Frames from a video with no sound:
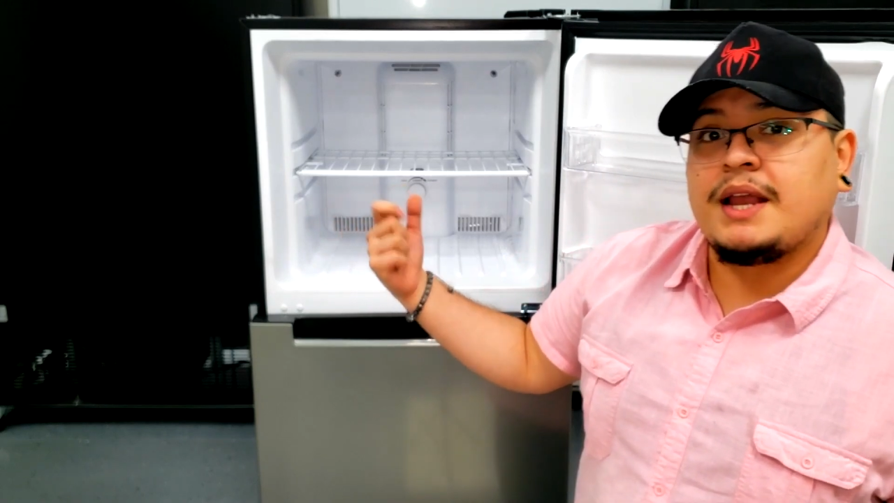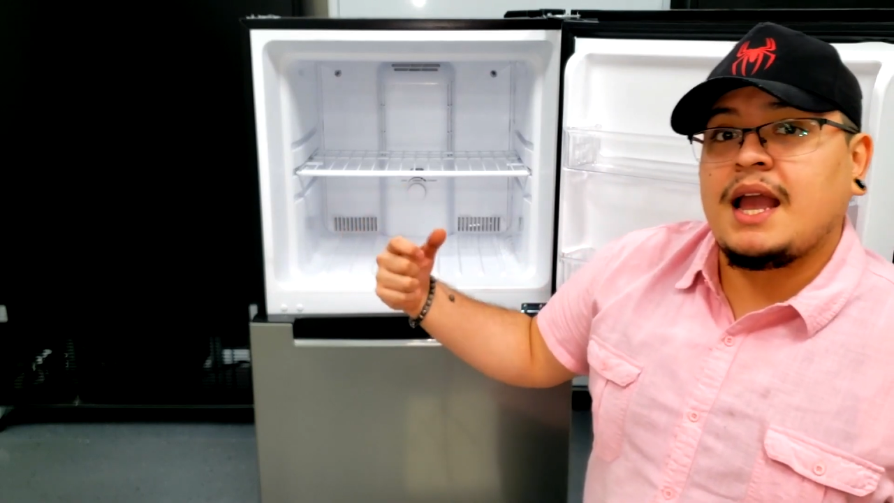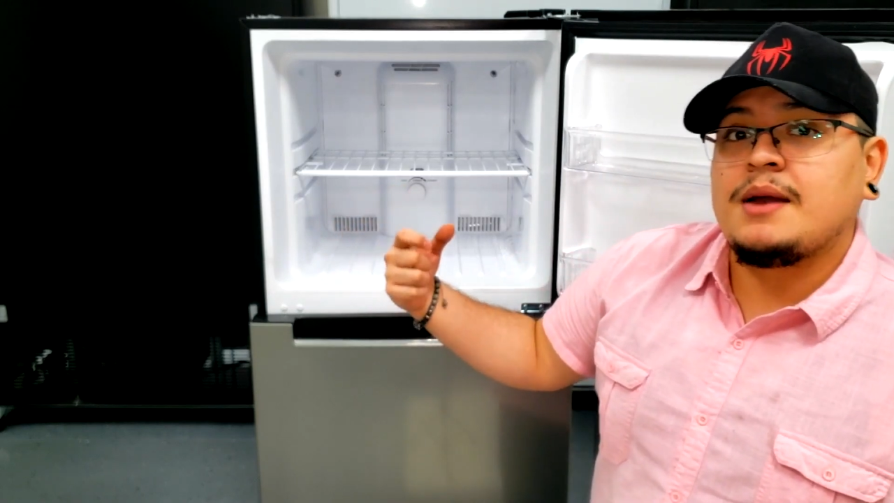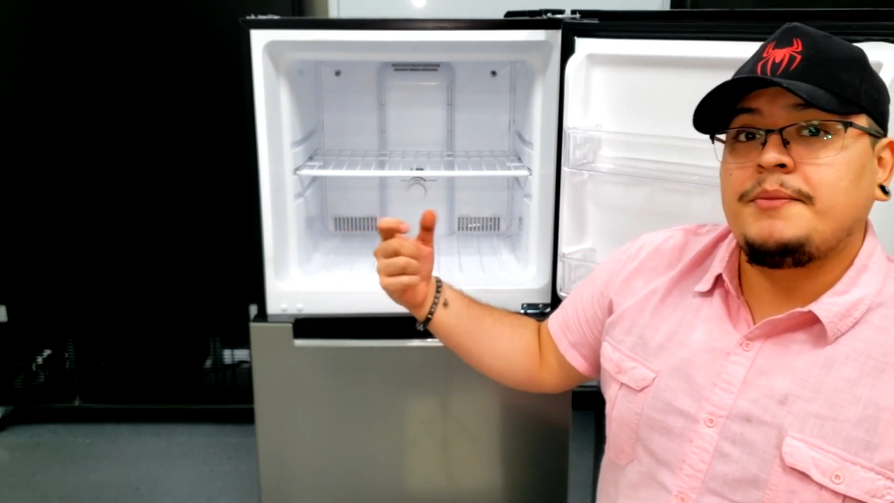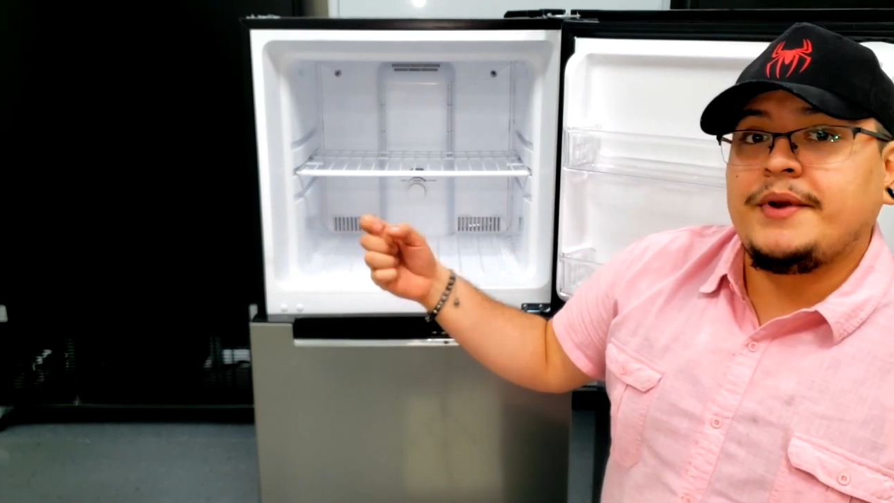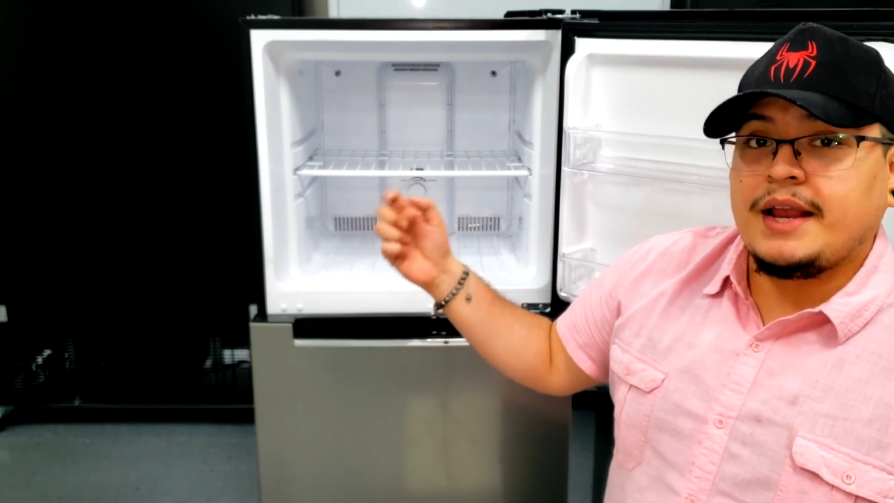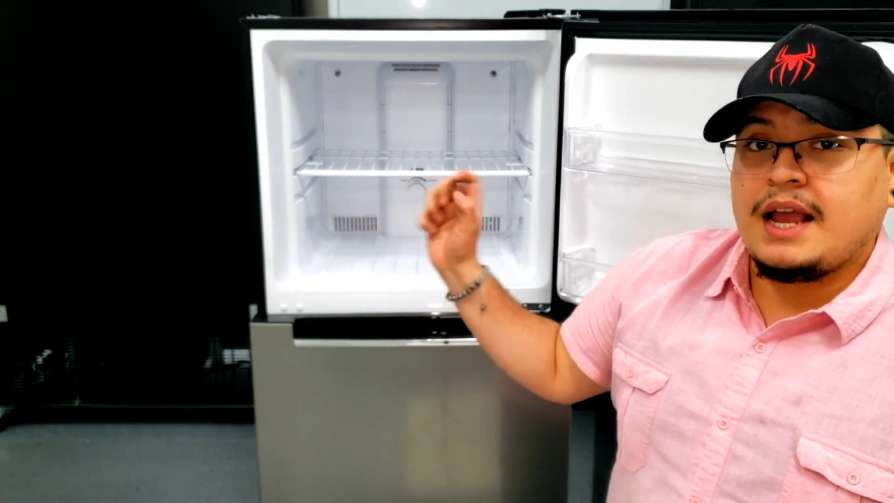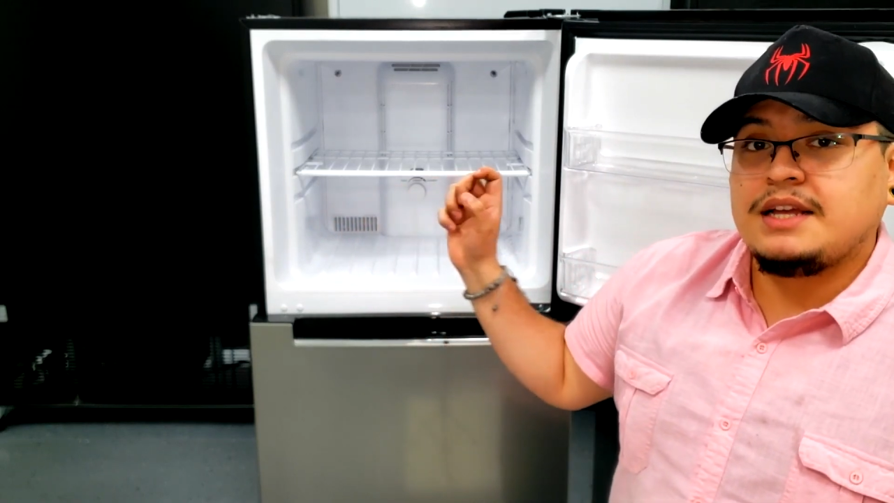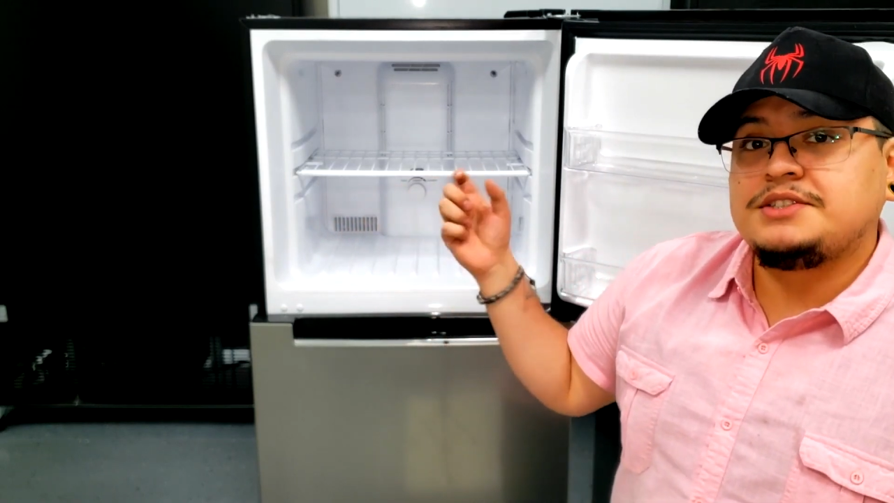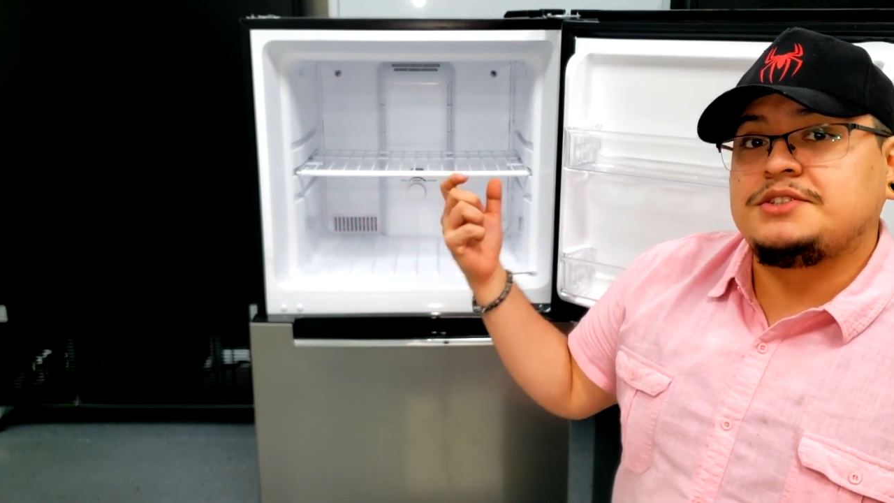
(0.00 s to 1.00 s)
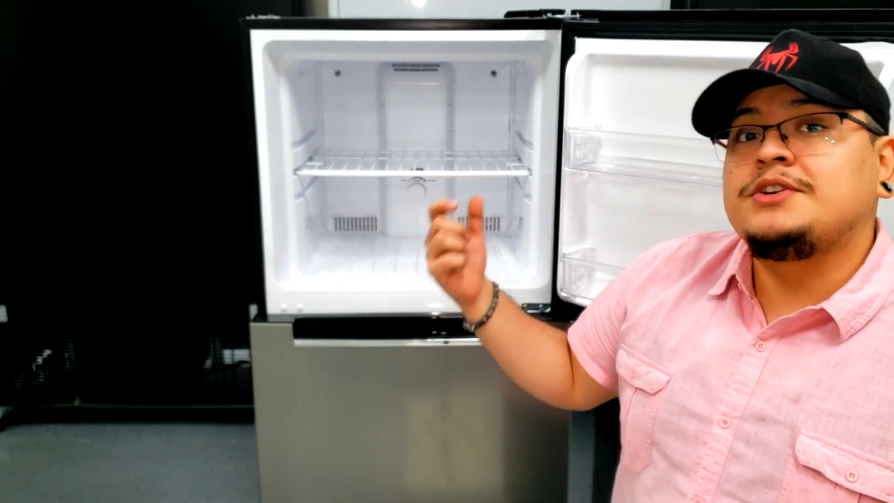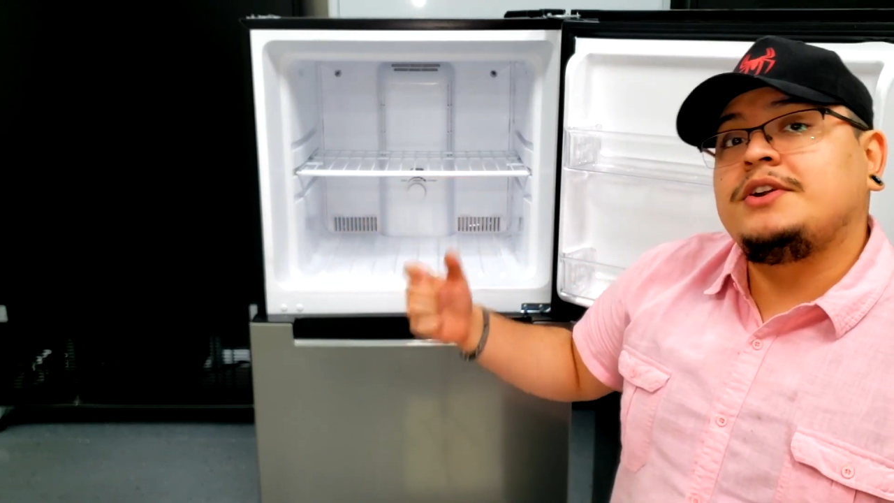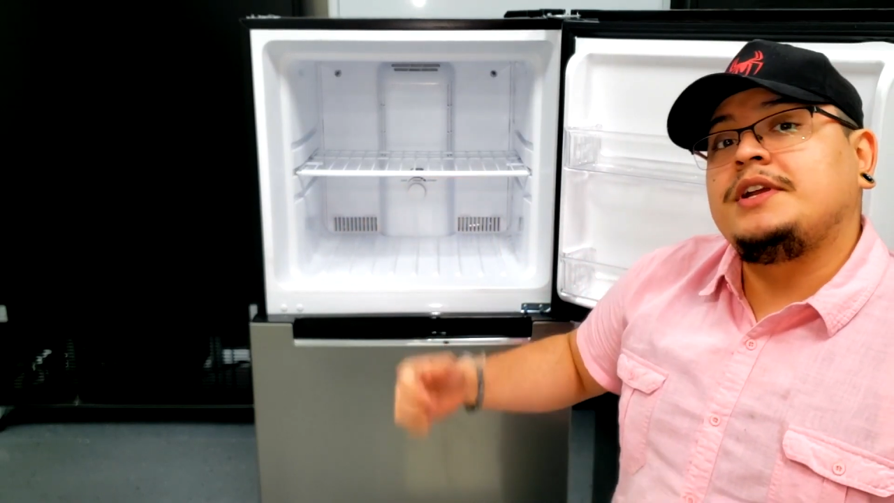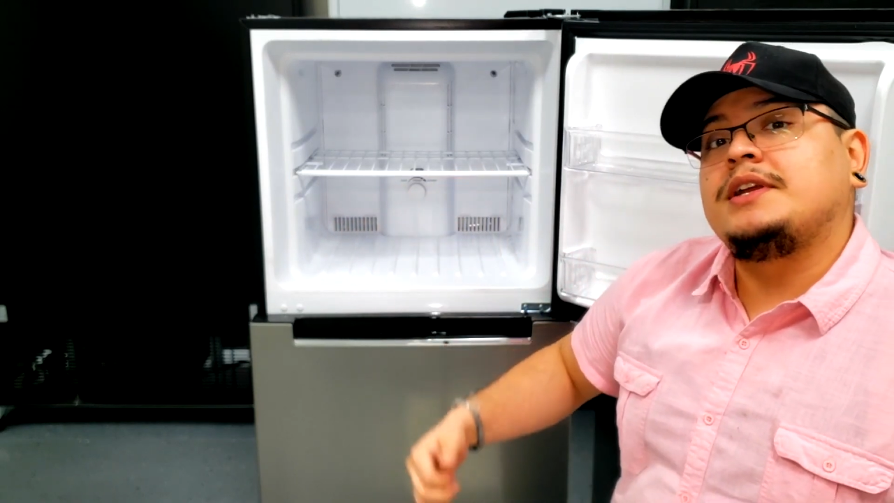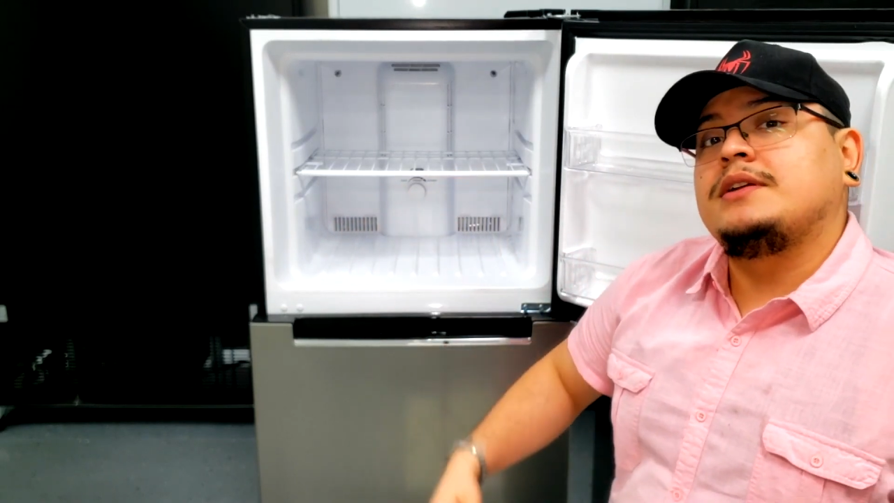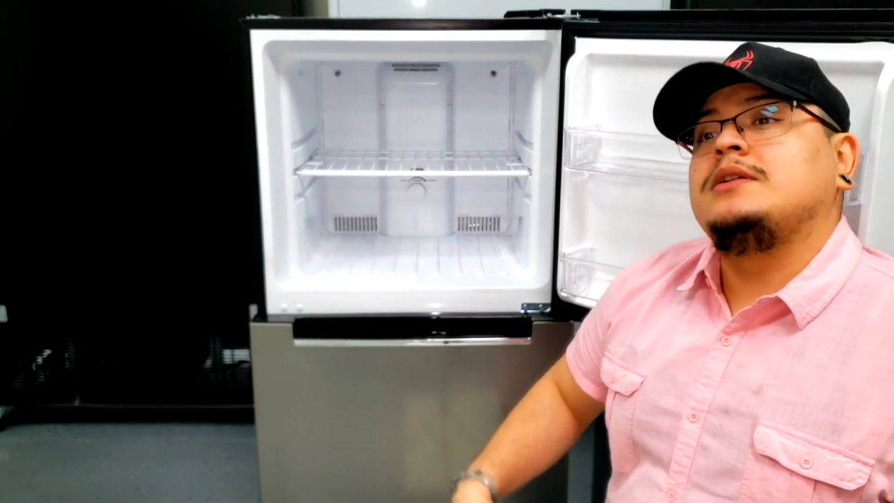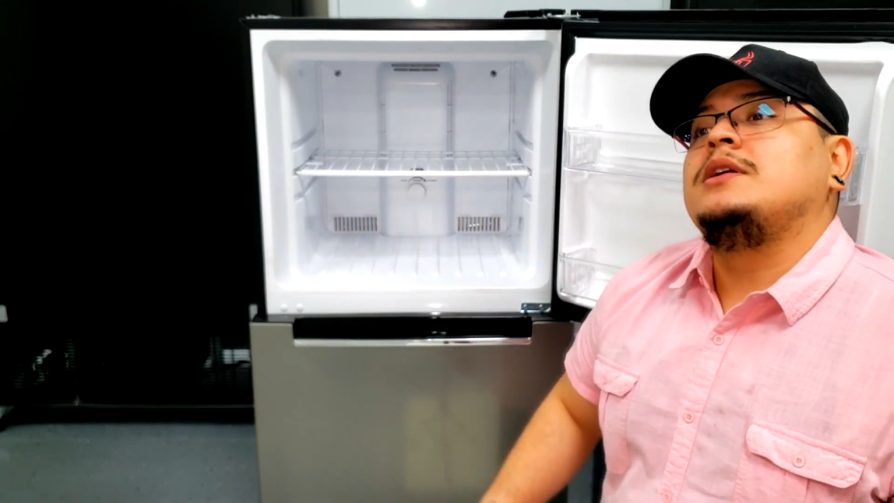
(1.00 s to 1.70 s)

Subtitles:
happening as you're turning it,